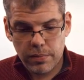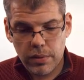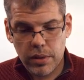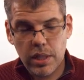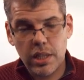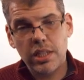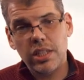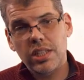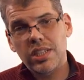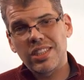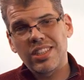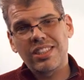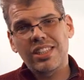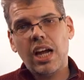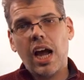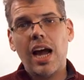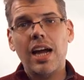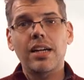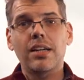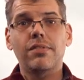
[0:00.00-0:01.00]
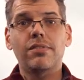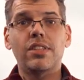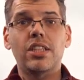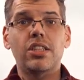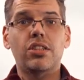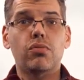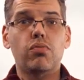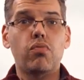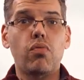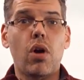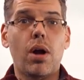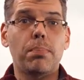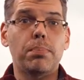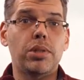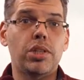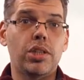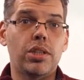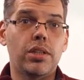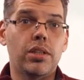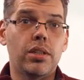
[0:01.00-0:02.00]
This kind of
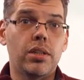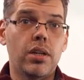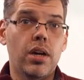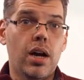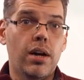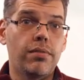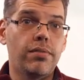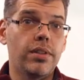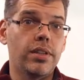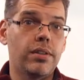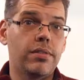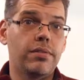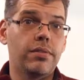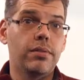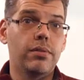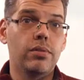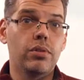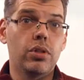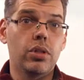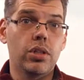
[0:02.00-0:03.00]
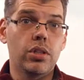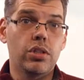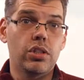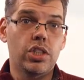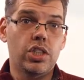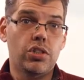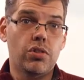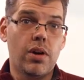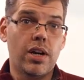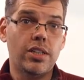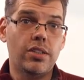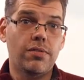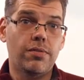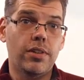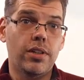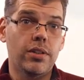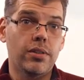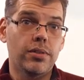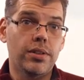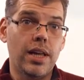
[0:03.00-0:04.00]
disruption of the stress
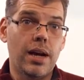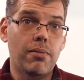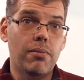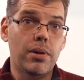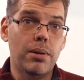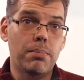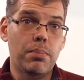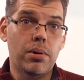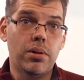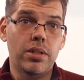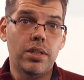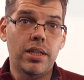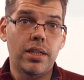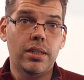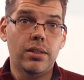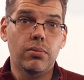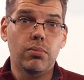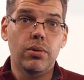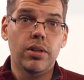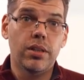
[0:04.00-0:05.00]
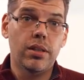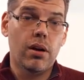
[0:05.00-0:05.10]
field that we predict with